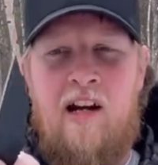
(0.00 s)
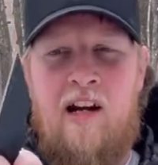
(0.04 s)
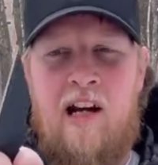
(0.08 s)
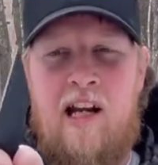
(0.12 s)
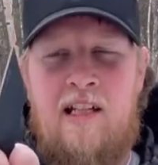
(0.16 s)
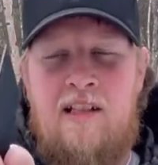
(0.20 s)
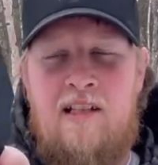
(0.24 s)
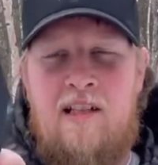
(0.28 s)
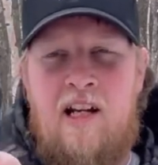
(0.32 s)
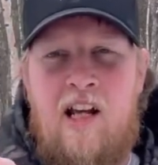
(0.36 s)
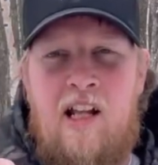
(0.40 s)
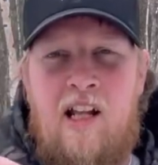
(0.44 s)

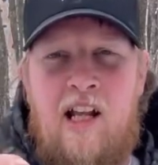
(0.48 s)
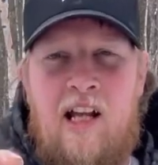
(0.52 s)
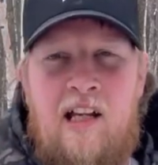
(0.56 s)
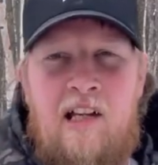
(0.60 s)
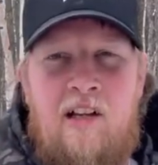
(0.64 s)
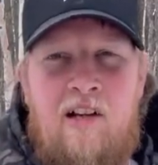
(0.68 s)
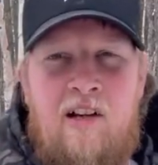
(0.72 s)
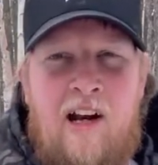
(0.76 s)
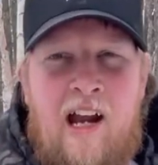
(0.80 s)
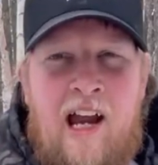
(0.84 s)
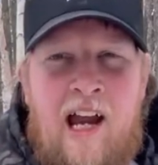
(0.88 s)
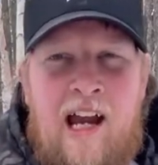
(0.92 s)
It's not like
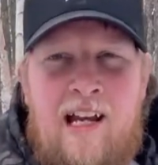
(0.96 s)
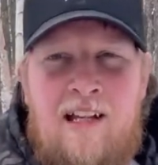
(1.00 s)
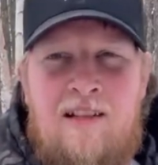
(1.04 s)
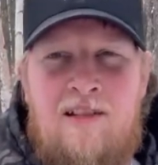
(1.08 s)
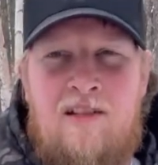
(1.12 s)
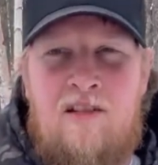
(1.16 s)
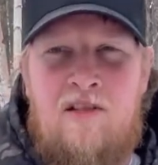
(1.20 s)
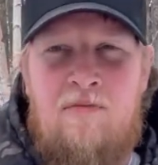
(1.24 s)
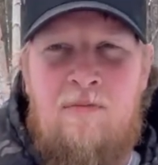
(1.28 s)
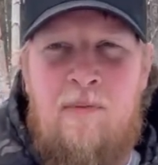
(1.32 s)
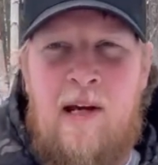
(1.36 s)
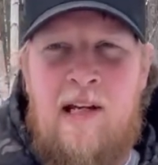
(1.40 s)
your hands
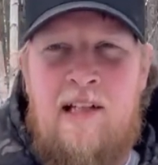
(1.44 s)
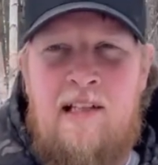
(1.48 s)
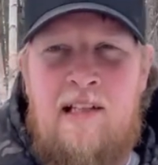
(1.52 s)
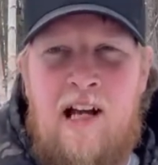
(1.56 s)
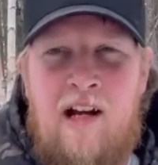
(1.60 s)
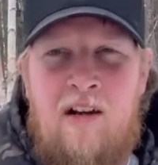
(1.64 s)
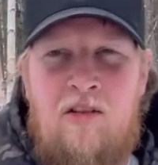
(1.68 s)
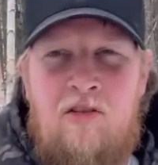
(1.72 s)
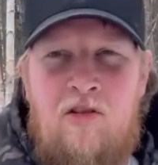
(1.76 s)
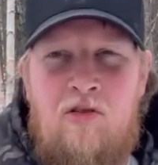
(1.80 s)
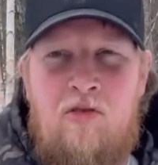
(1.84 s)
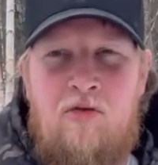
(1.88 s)
are spaced
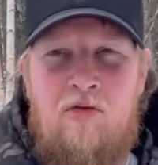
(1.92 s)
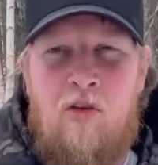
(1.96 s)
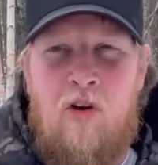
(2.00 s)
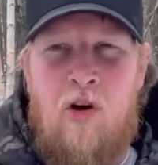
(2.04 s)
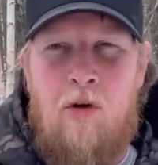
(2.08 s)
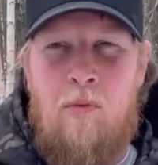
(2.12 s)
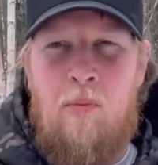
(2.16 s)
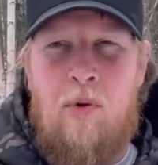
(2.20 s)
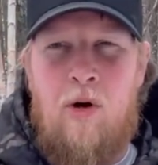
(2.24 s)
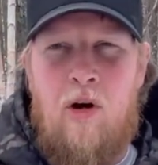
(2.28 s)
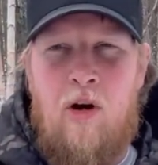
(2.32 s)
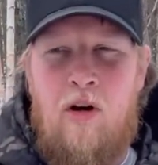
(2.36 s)
out too far
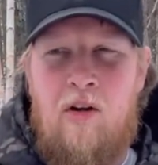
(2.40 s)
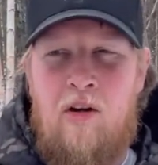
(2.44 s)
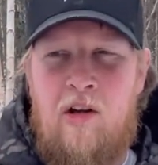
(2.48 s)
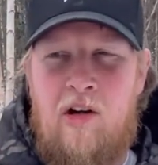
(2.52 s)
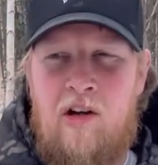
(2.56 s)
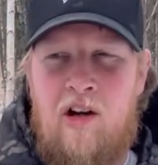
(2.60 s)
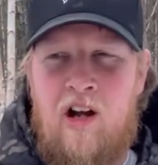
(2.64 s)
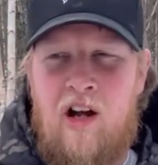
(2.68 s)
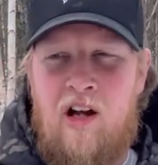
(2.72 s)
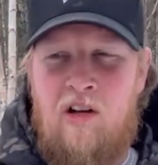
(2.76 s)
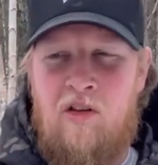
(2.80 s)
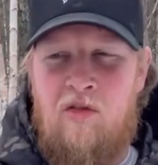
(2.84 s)
apart. They're
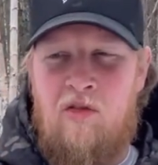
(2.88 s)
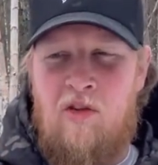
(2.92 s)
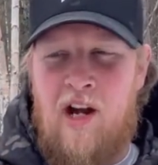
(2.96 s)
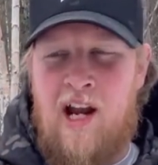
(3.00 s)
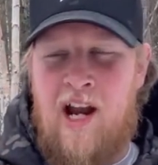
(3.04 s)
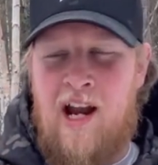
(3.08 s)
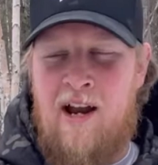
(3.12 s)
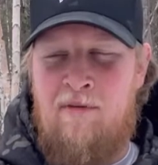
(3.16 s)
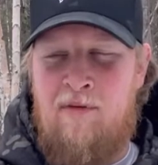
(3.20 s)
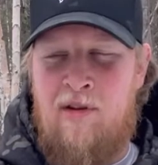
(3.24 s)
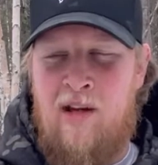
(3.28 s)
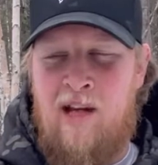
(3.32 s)
not
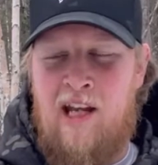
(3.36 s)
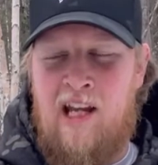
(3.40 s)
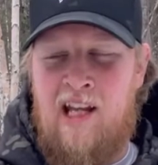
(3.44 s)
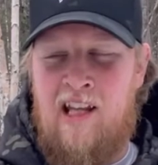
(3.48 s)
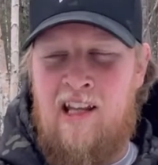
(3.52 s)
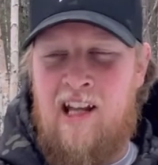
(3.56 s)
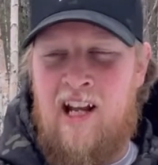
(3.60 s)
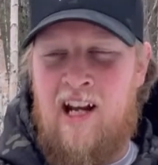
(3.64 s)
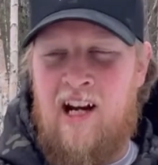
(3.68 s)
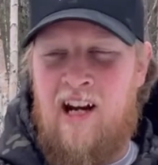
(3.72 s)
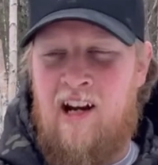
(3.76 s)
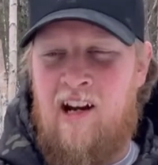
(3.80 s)
cramped in
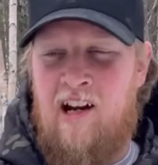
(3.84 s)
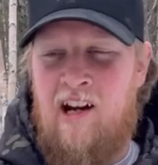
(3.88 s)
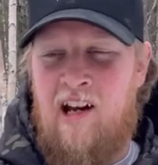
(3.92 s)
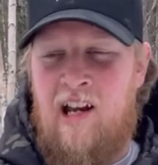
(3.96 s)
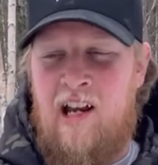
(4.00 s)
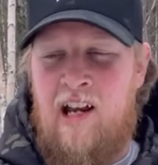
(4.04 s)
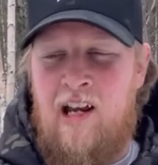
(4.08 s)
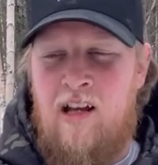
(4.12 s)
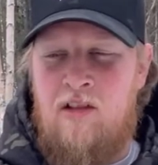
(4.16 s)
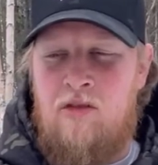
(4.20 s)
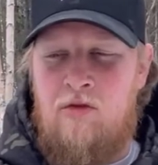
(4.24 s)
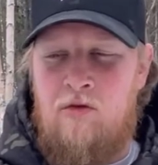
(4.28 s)
there.
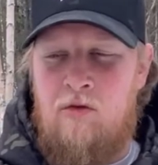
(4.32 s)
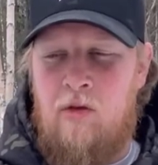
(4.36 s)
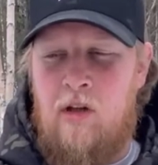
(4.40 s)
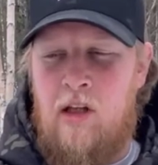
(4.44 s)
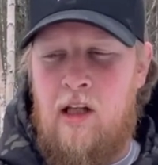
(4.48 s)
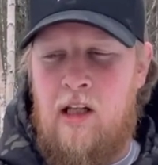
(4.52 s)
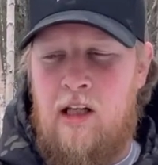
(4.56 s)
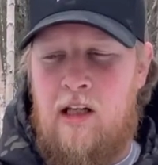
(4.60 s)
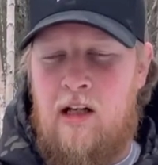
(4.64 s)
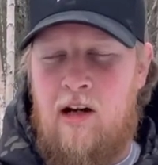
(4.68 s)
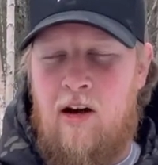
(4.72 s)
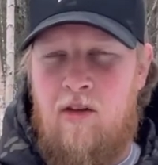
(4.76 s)
It's a
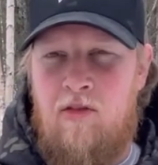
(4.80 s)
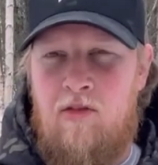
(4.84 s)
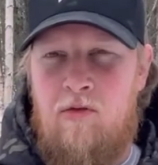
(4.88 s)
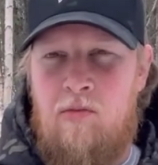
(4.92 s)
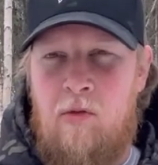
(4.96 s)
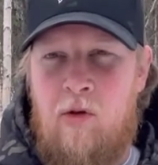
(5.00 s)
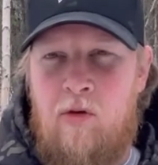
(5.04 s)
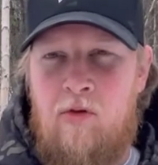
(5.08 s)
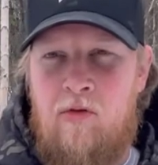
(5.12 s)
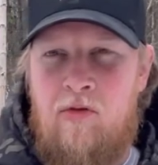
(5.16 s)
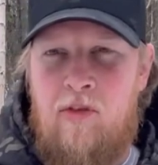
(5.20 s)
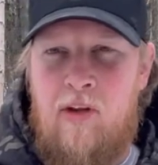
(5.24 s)
really
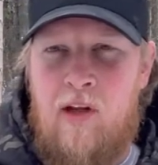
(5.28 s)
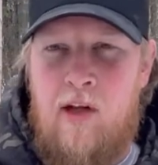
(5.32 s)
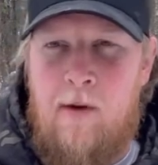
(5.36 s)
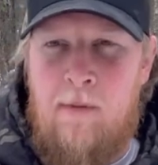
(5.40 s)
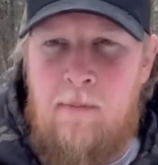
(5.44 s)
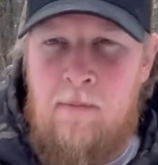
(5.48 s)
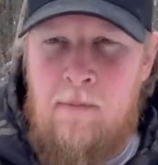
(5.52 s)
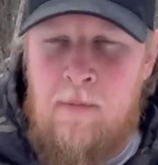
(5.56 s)
comfortable fit.